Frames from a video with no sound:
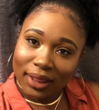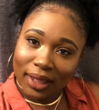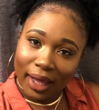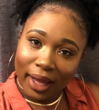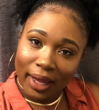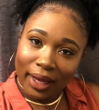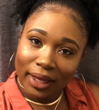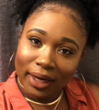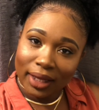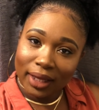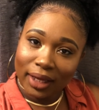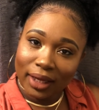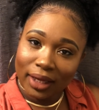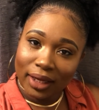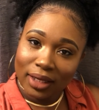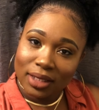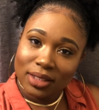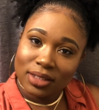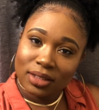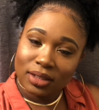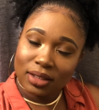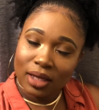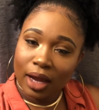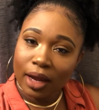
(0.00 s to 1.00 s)

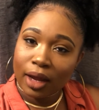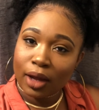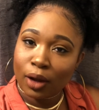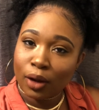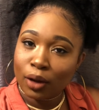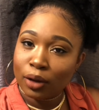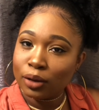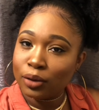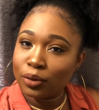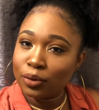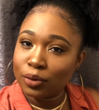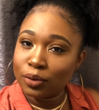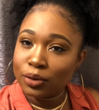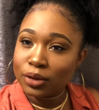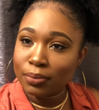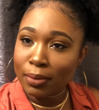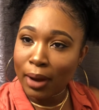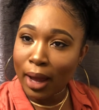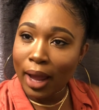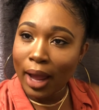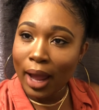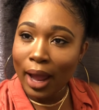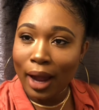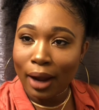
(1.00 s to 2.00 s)
ladies, that concludes
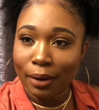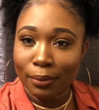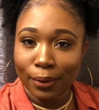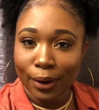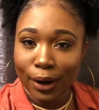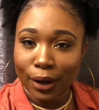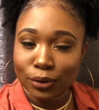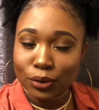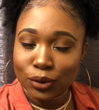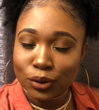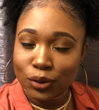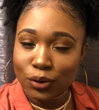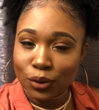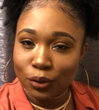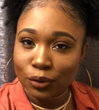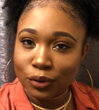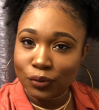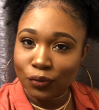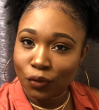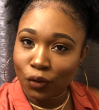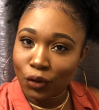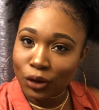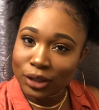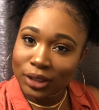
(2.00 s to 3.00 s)
my eyebrow tutorial
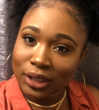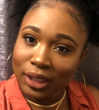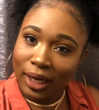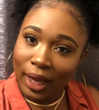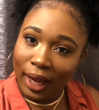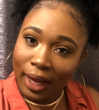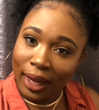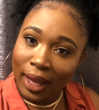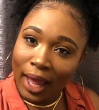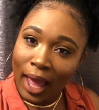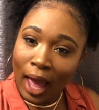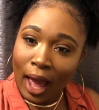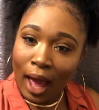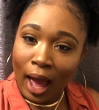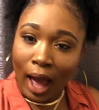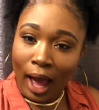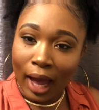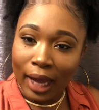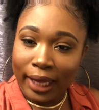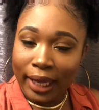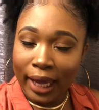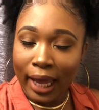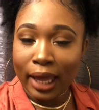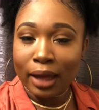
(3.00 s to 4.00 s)
for today.
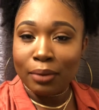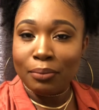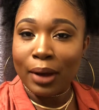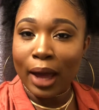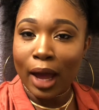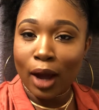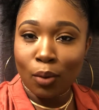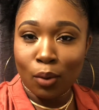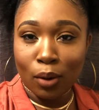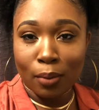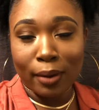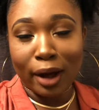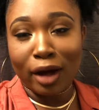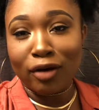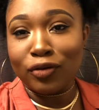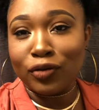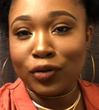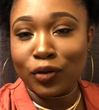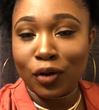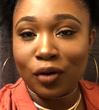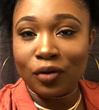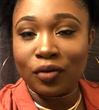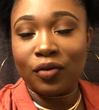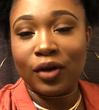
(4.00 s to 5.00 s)
I came back with my
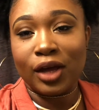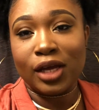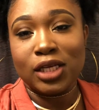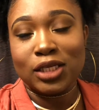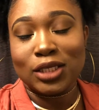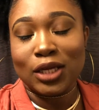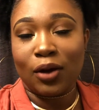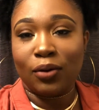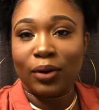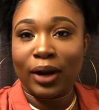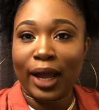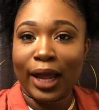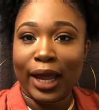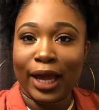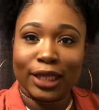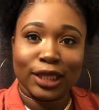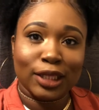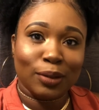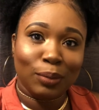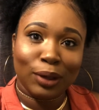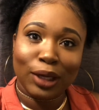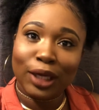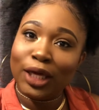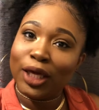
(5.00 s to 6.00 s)
full face on. I had
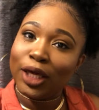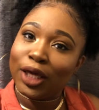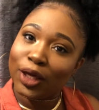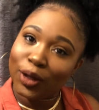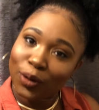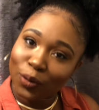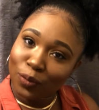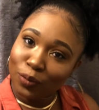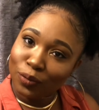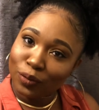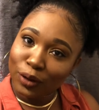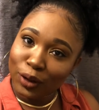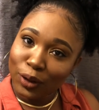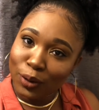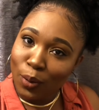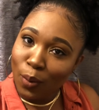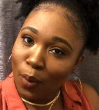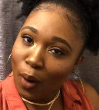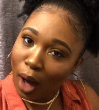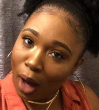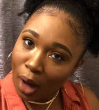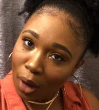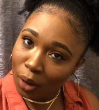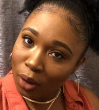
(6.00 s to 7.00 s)
to be cute for
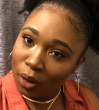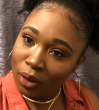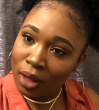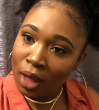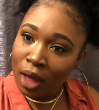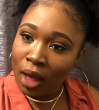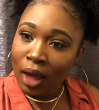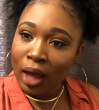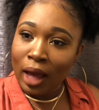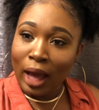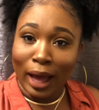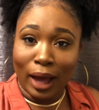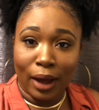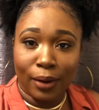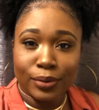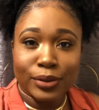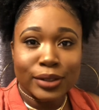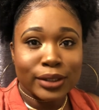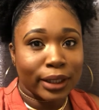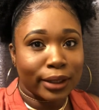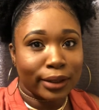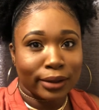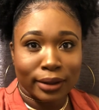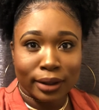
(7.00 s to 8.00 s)
you all. I
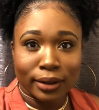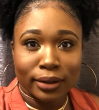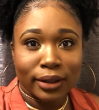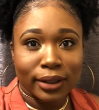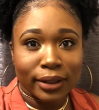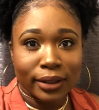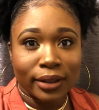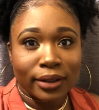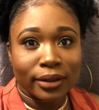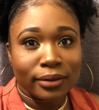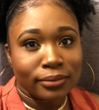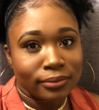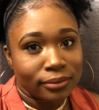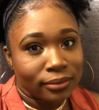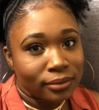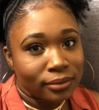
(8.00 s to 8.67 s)
was looking a little